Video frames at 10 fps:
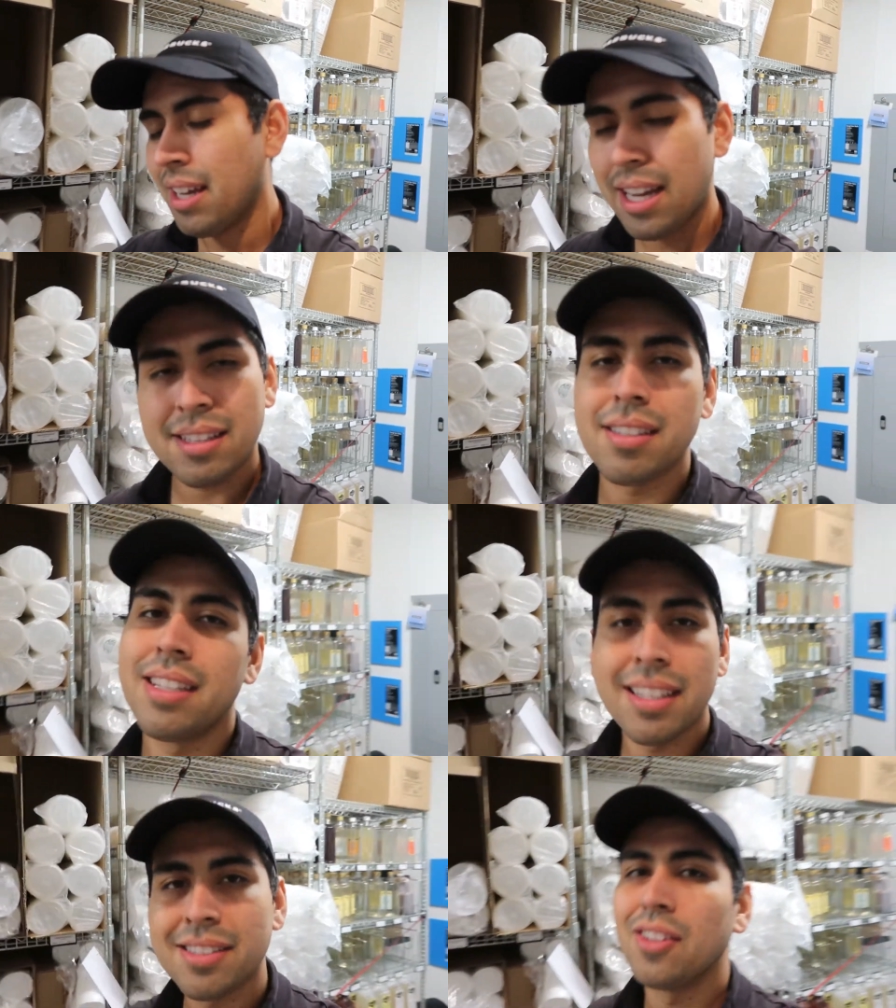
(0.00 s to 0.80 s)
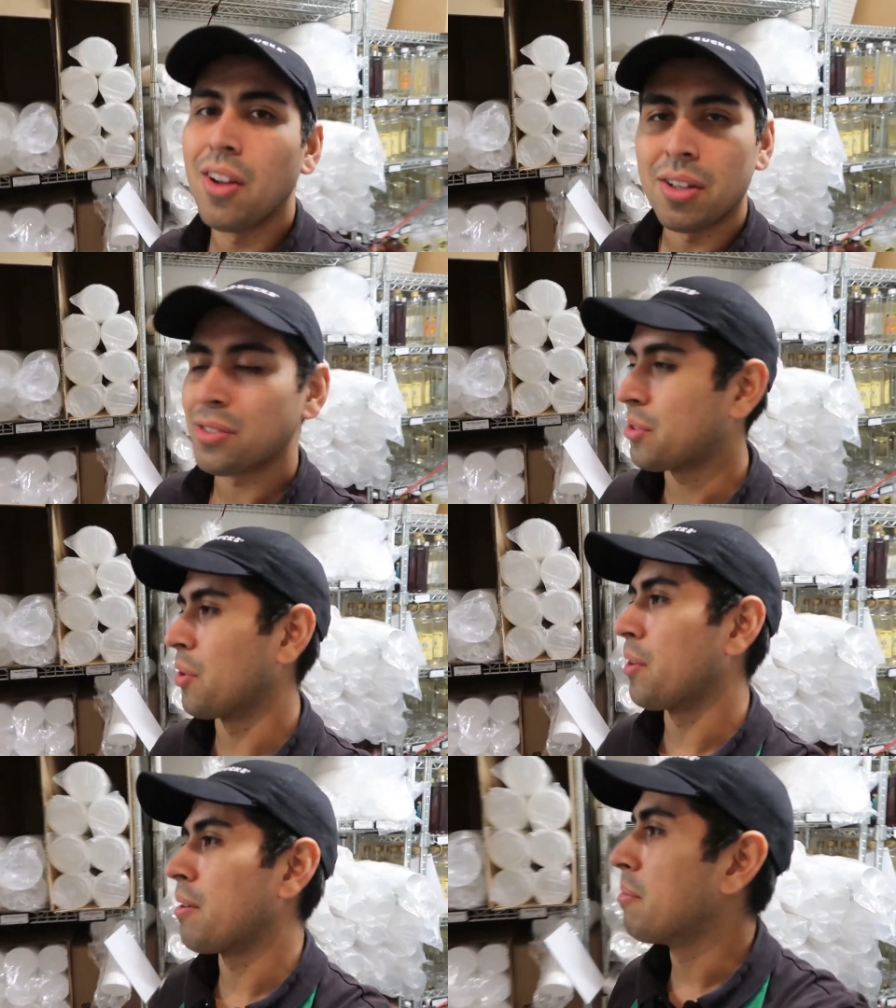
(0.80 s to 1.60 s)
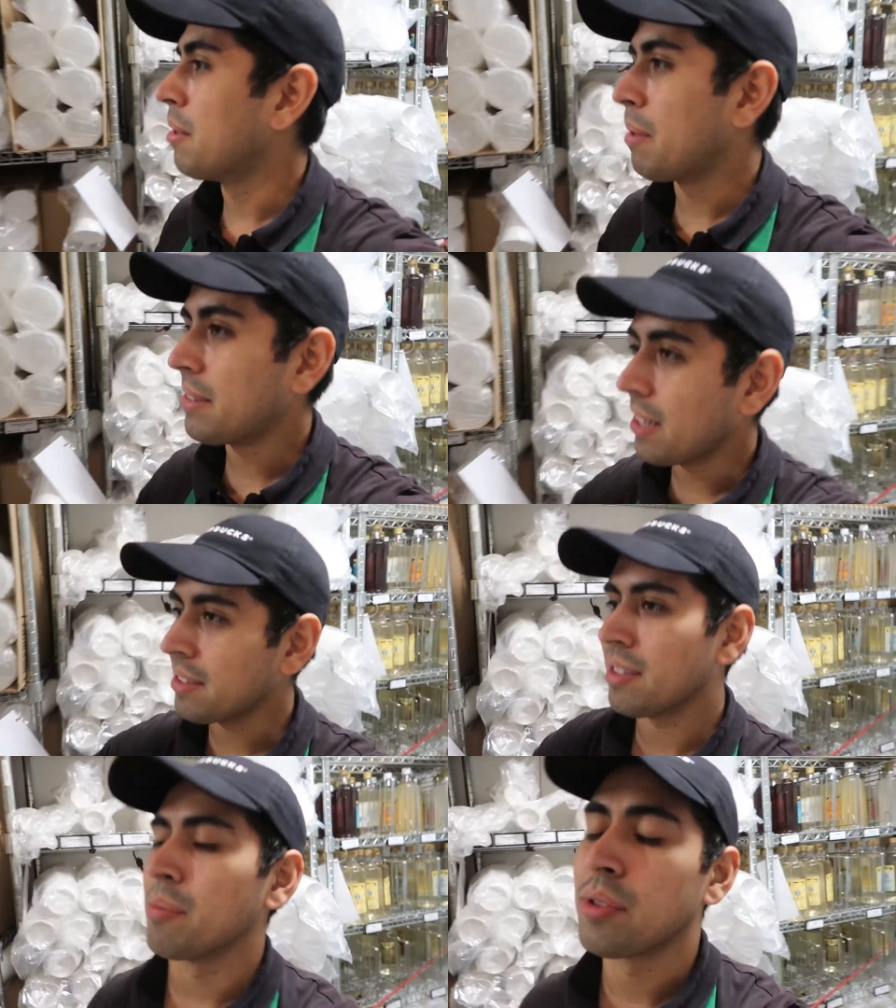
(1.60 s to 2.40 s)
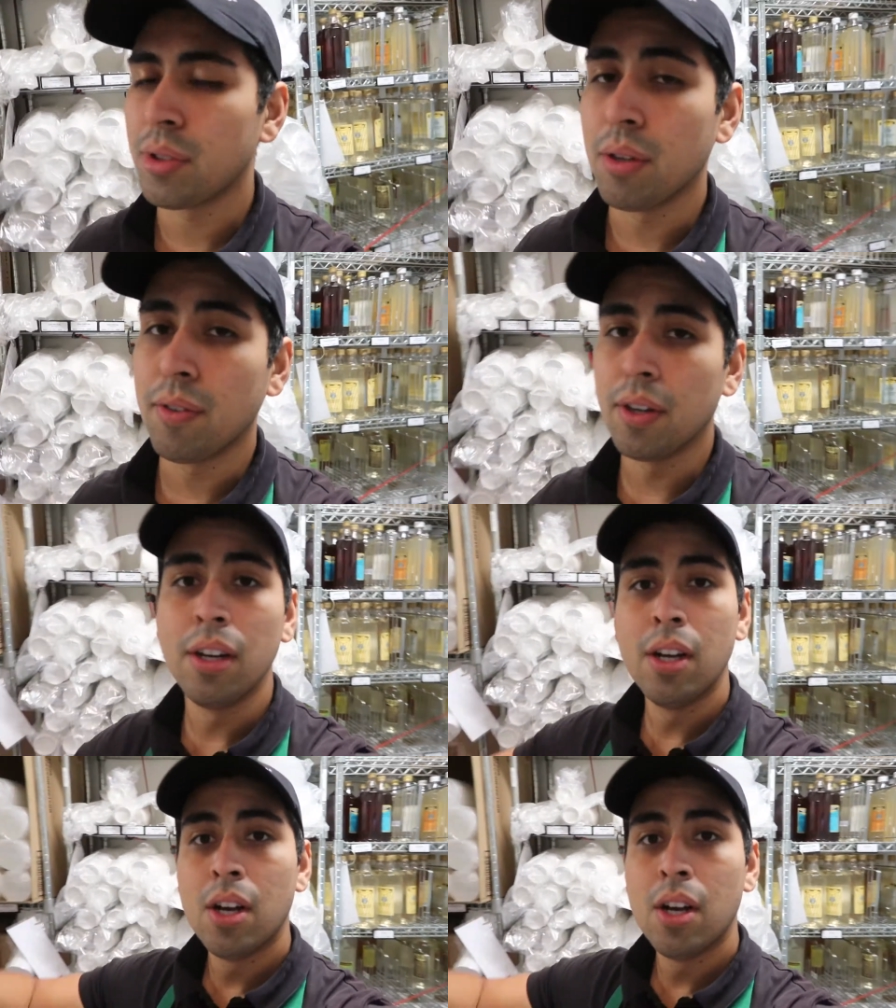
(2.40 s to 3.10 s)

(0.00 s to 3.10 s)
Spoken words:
It's a long story, but my 10's almost over.